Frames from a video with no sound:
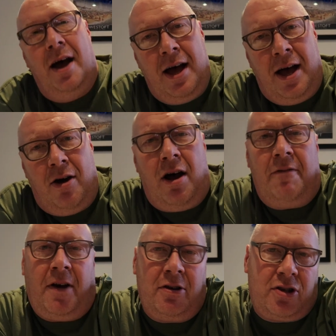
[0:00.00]
All
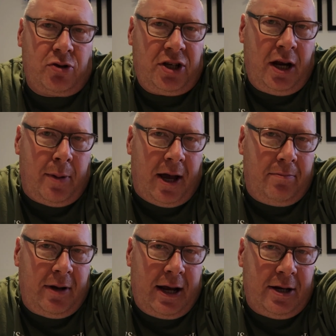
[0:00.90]
right, folks, I'll see you in a
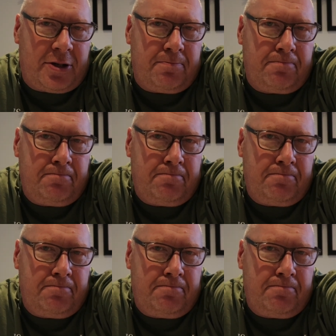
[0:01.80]
bit. Laters.